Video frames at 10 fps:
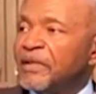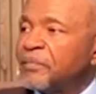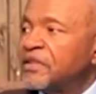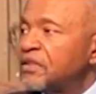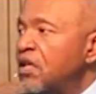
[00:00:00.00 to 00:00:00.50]

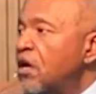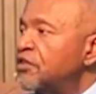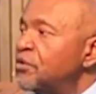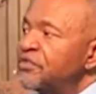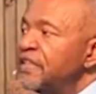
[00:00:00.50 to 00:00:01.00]
Because as long
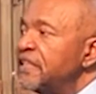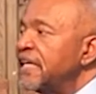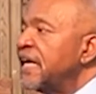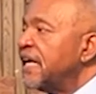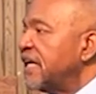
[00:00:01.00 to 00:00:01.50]
as you seek
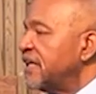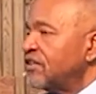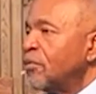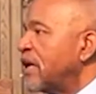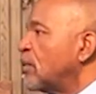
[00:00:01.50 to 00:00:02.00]
God,
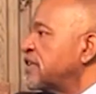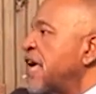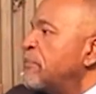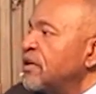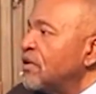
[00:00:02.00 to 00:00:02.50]
no matter what's
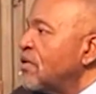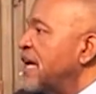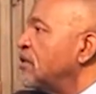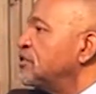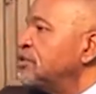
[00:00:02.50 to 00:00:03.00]
happening
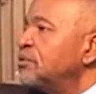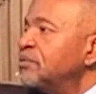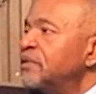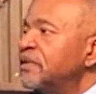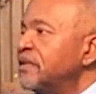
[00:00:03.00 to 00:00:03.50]
around you,
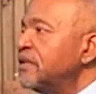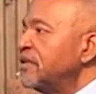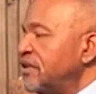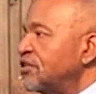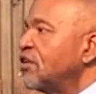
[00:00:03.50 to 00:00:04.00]

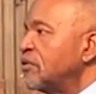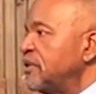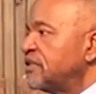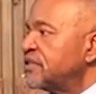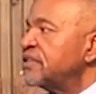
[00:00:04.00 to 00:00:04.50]
there's going to
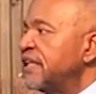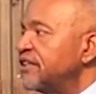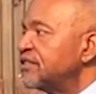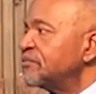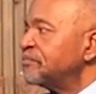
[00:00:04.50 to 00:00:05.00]
be
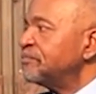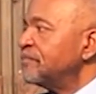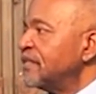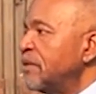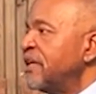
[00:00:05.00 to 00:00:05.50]
success.
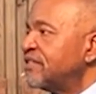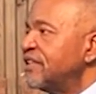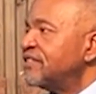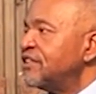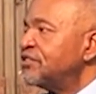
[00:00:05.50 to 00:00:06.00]
That makes
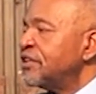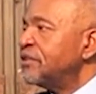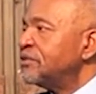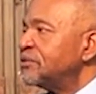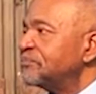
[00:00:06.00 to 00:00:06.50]
sense in church?